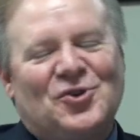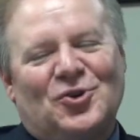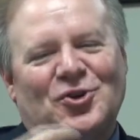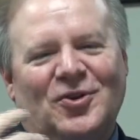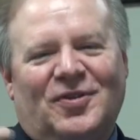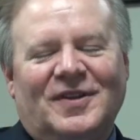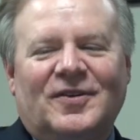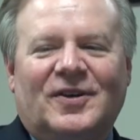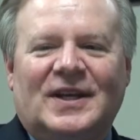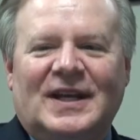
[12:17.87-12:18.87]
And so, do you
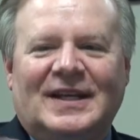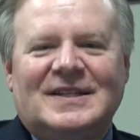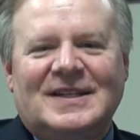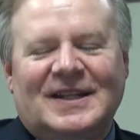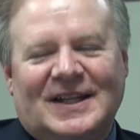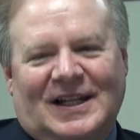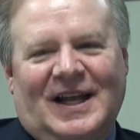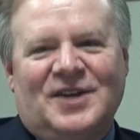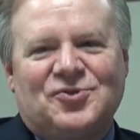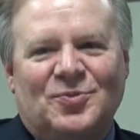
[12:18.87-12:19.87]
think they're connecting in the
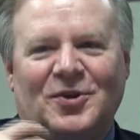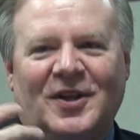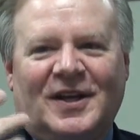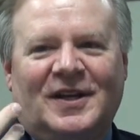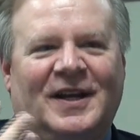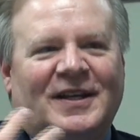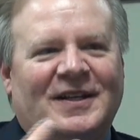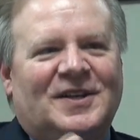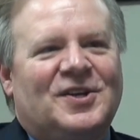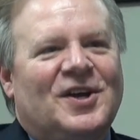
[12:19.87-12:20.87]
classroom? Do they
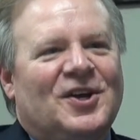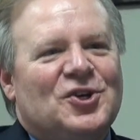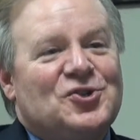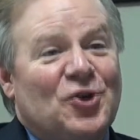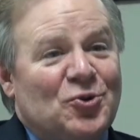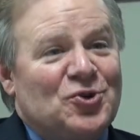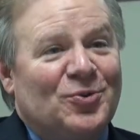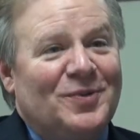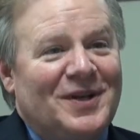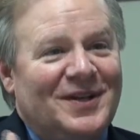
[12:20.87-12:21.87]
connect on
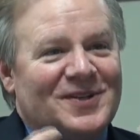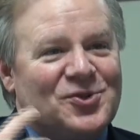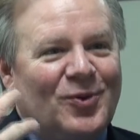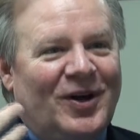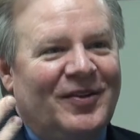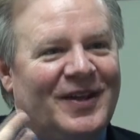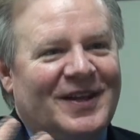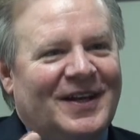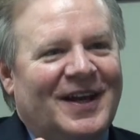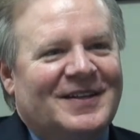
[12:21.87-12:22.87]
social media as well?
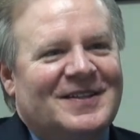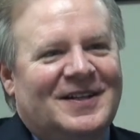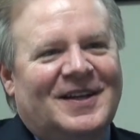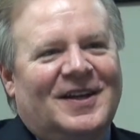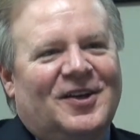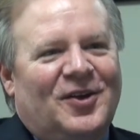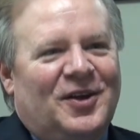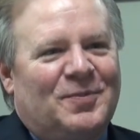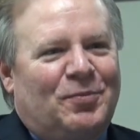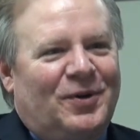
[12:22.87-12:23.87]
They connect in
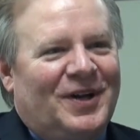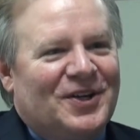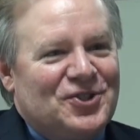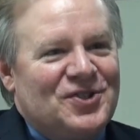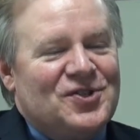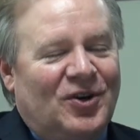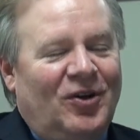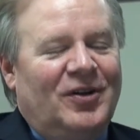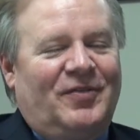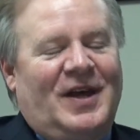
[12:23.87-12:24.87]
productions and
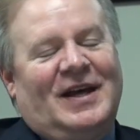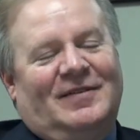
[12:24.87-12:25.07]
all of